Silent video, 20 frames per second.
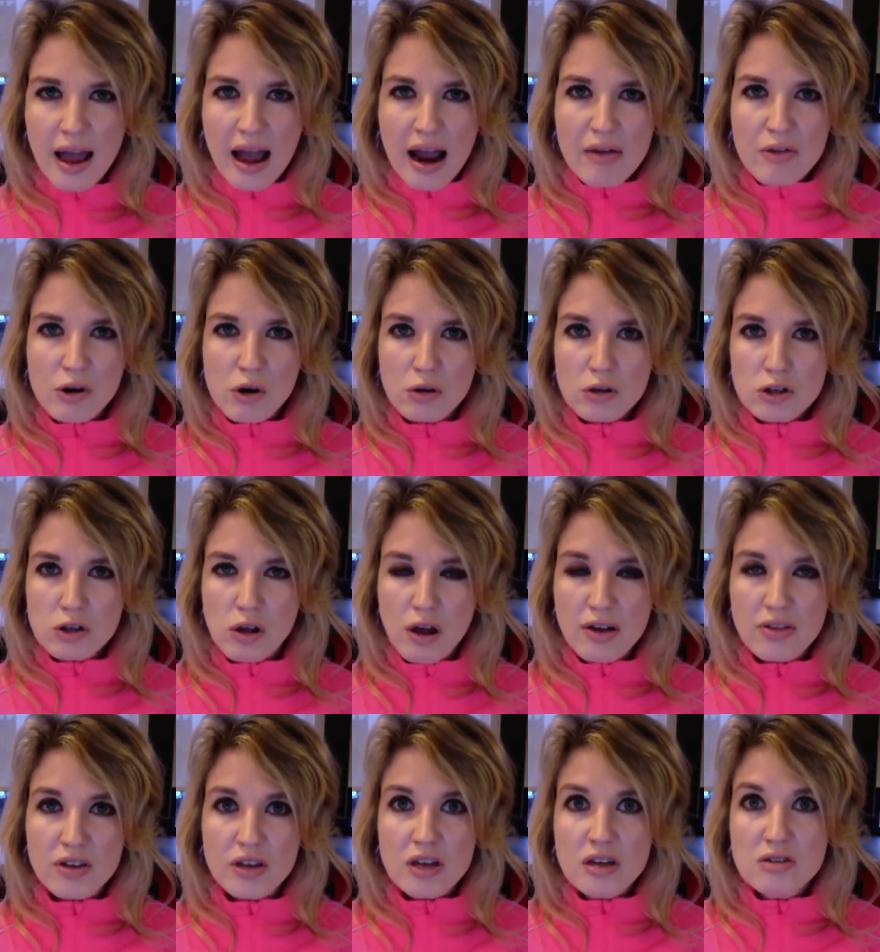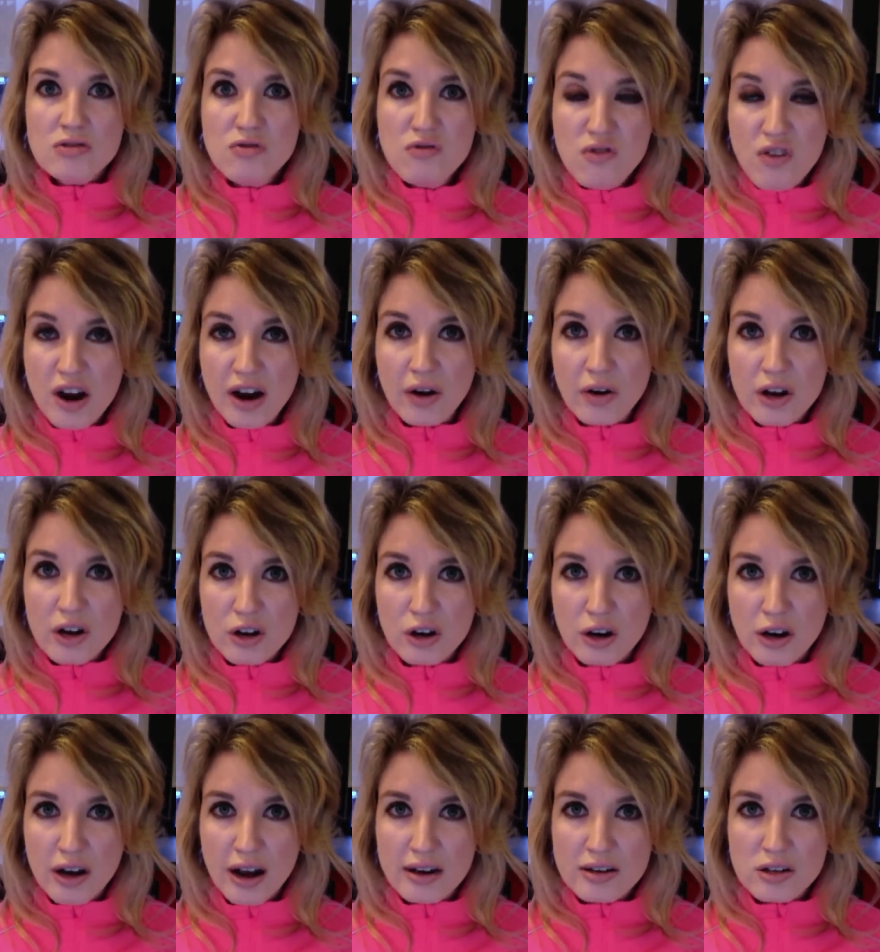and then also I think he's very
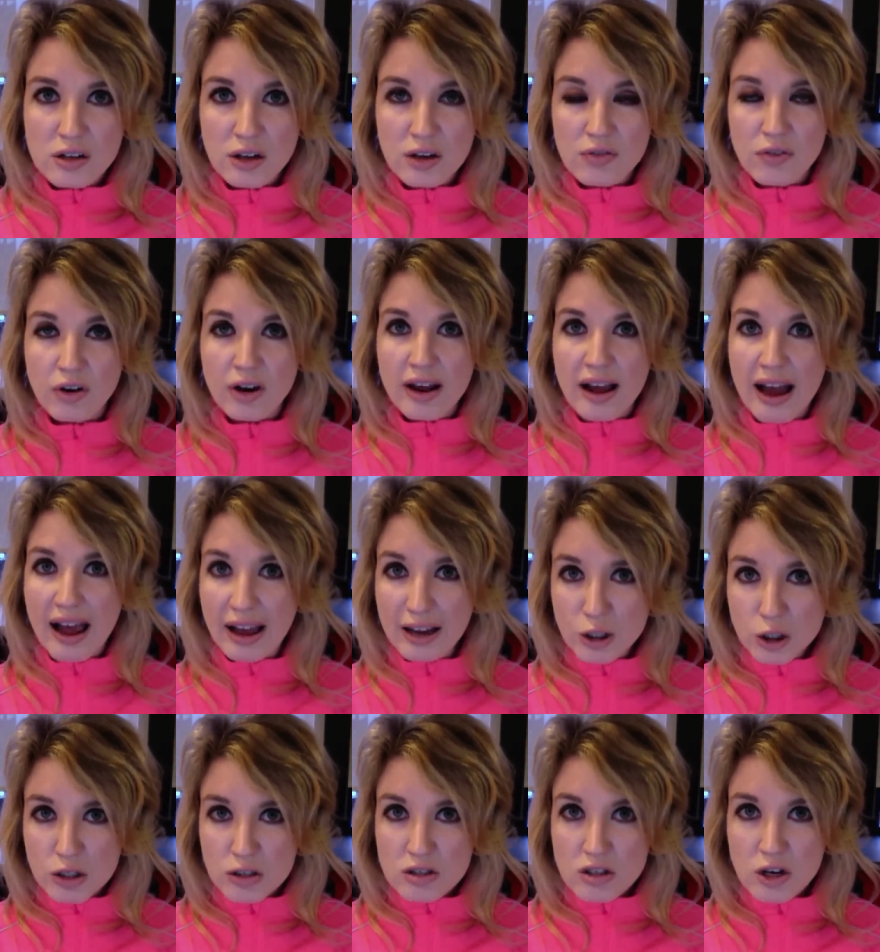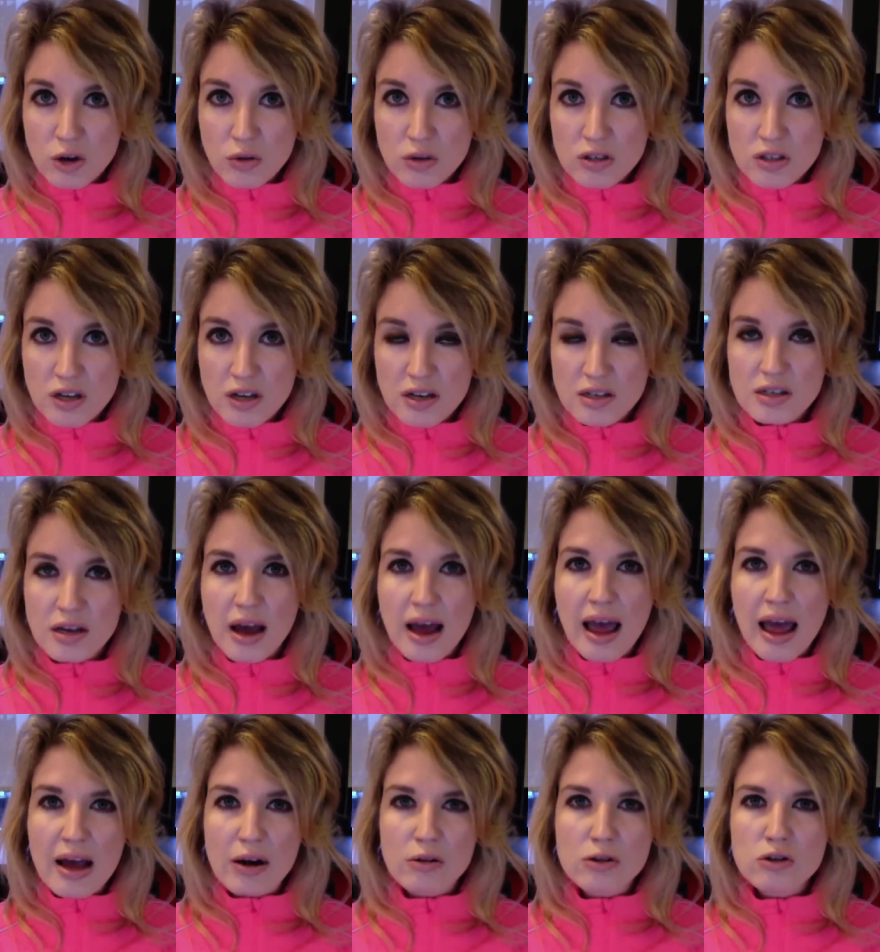good at delivering action sequences
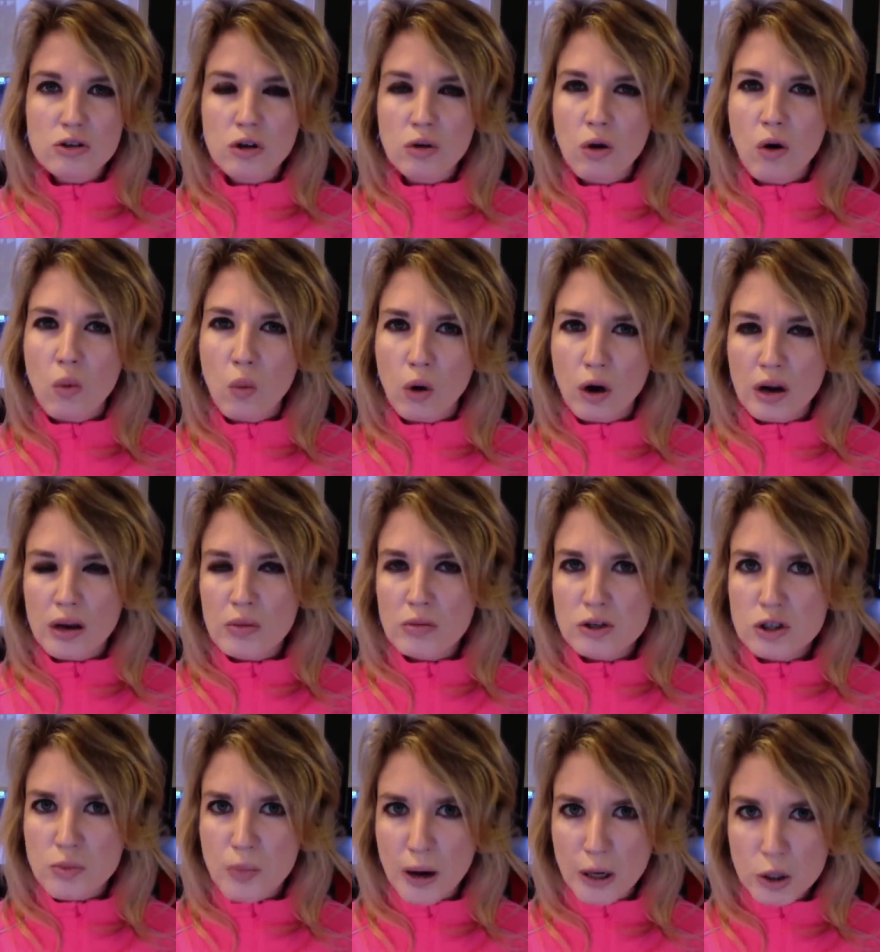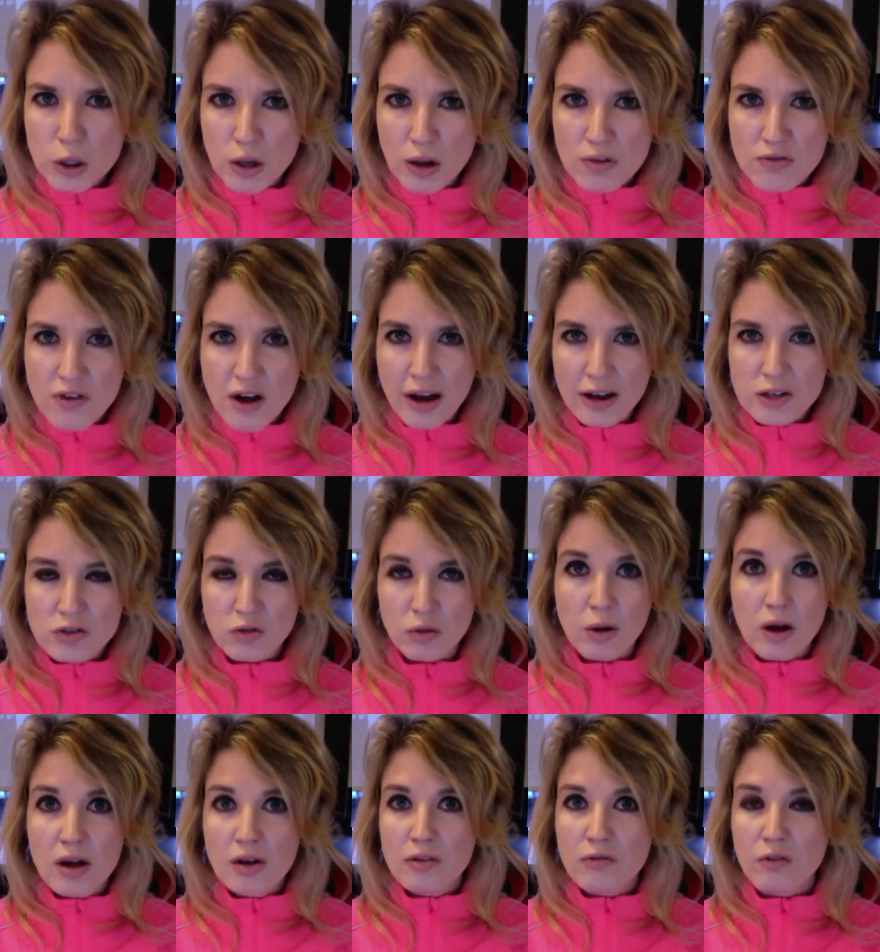and also working with special effects,
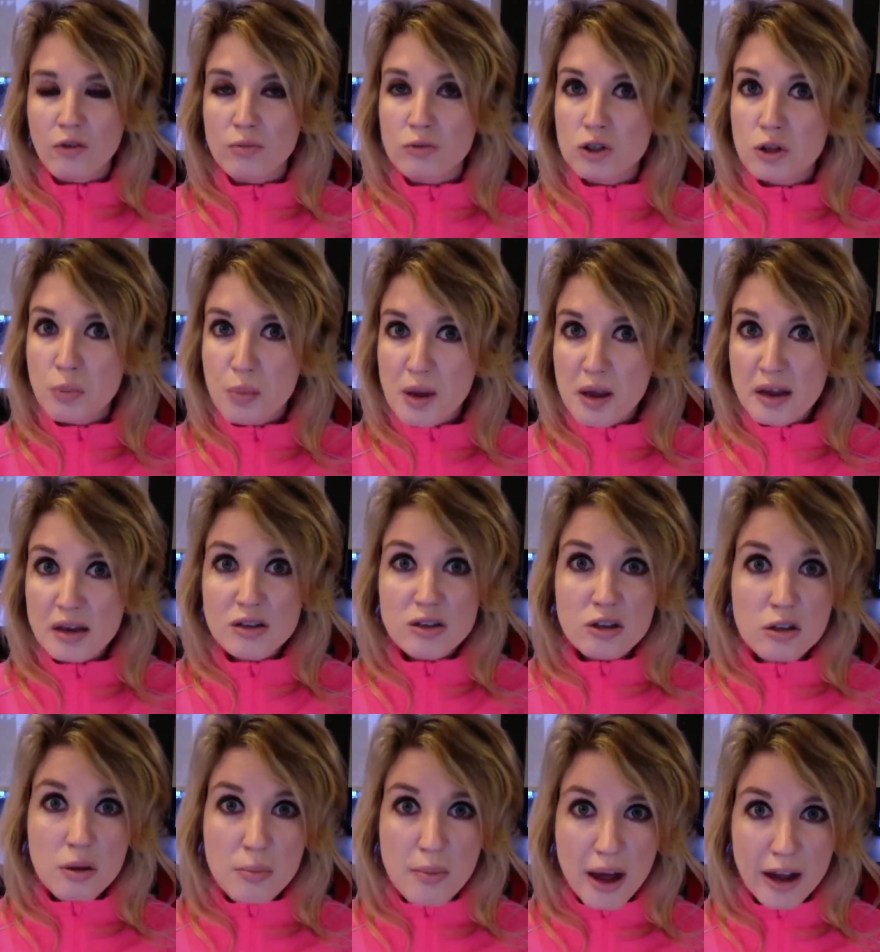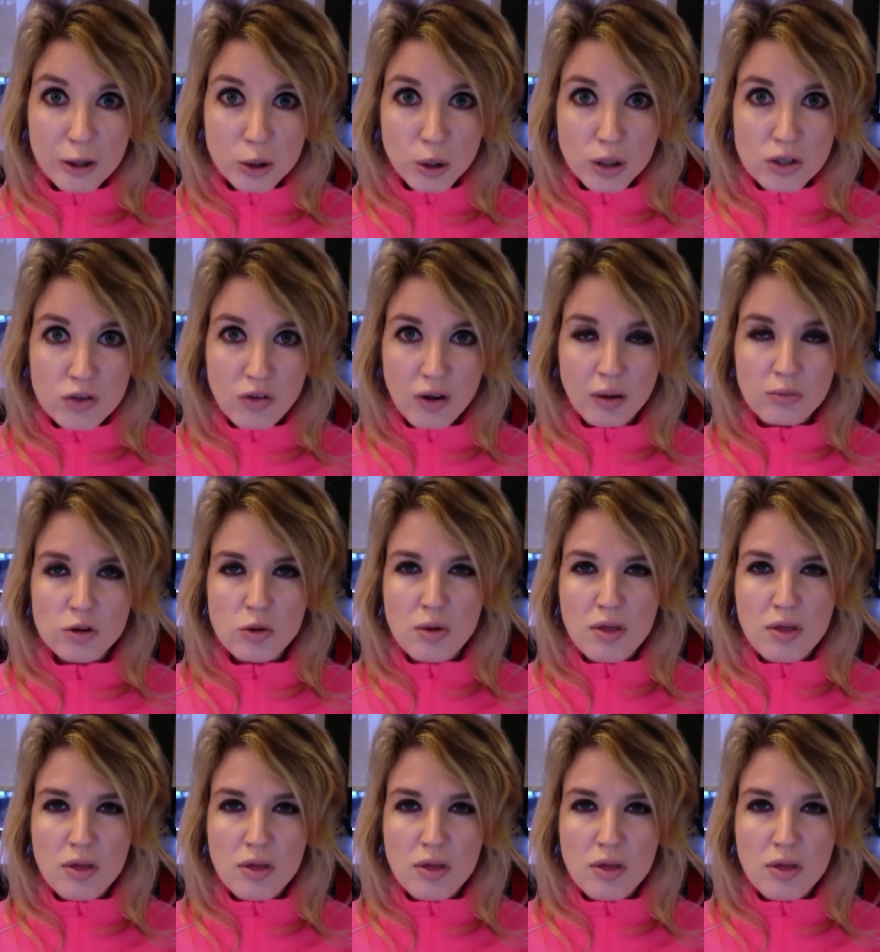from from Speed to the Matrix films.